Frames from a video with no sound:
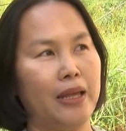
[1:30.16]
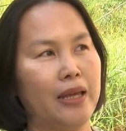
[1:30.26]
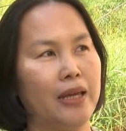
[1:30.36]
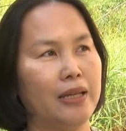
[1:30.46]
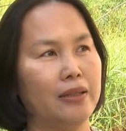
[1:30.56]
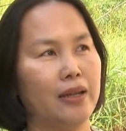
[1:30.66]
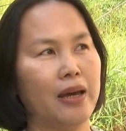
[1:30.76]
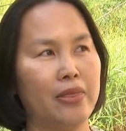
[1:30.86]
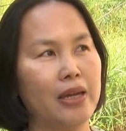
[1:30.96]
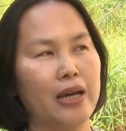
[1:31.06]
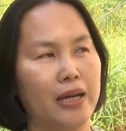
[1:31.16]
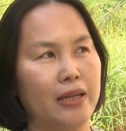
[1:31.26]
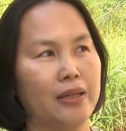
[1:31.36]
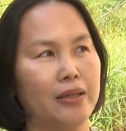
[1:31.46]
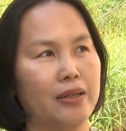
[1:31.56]
And I think
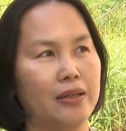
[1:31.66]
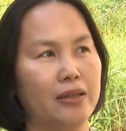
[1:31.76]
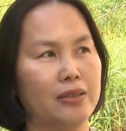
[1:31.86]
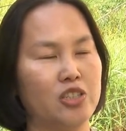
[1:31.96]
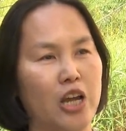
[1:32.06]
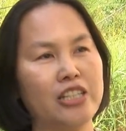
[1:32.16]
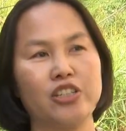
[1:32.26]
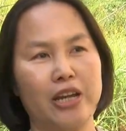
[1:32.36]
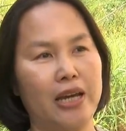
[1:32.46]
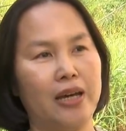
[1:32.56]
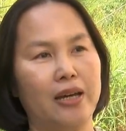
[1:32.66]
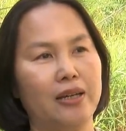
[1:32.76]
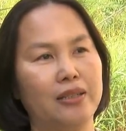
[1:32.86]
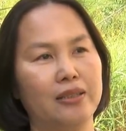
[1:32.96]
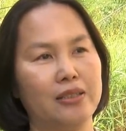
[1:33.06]
I I
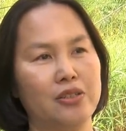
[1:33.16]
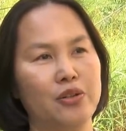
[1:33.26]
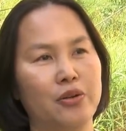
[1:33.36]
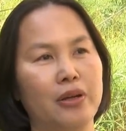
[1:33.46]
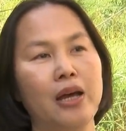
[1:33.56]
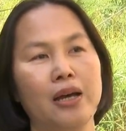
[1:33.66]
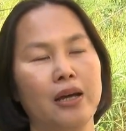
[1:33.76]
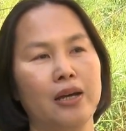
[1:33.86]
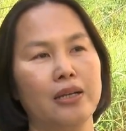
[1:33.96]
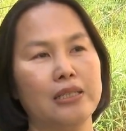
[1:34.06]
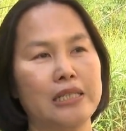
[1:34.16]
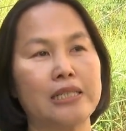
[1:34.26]
share, you know, the